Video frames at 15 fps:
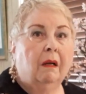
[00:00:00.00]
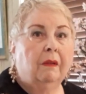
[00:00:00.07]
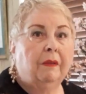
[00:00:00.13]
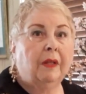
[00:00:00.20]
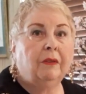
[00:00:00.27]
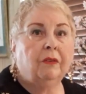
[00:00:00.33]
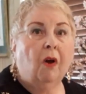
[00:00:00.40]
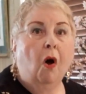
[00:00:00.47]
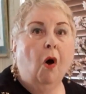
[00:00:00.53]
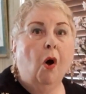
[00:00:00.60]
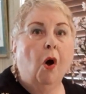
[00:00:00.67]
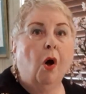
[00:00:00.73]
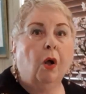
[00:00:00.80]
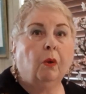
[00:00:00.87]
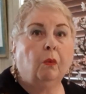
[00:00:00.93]
That's
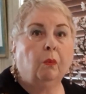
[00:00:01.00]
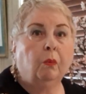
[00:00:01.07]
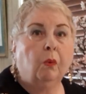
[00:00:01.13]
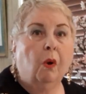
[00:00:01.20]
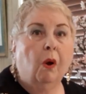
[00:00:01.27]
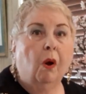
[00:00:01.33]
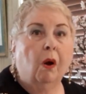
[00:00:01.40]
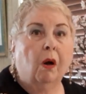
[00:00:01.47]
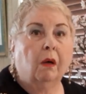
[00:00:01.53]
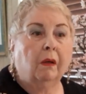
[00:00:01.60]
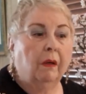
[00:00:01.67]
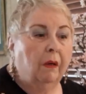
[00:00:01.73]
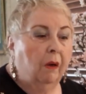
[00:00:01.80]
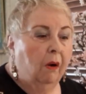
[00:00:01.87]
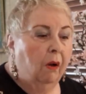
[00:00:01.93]
all wrong,
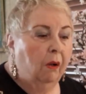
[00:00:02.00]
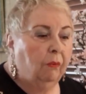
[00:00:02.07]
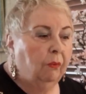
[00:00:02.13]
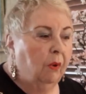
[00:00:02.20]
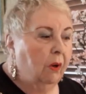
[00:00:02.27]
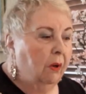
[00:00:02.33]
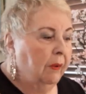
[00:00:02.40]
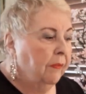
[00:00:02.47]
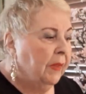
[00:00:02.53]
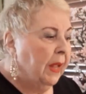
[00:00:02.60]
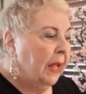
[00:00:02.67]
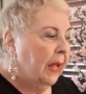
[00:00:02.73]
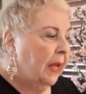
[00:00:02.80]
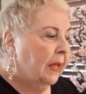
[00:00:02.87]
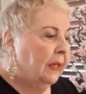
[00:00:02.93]
all wrong.
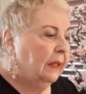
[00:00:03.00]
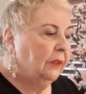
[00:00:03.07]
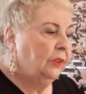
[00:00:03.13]
And it's